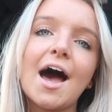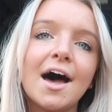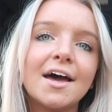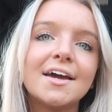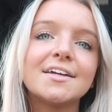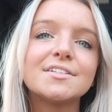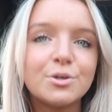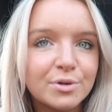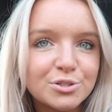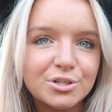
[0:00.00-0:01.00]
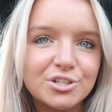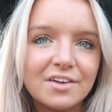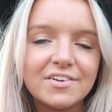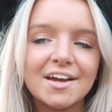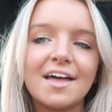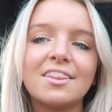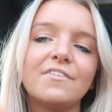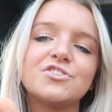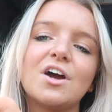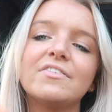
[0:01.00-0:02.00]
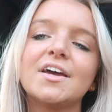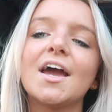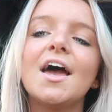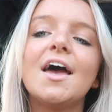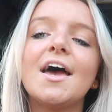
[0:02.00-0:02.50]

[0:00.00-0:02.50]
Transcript: I do enjoy driving. I love driving.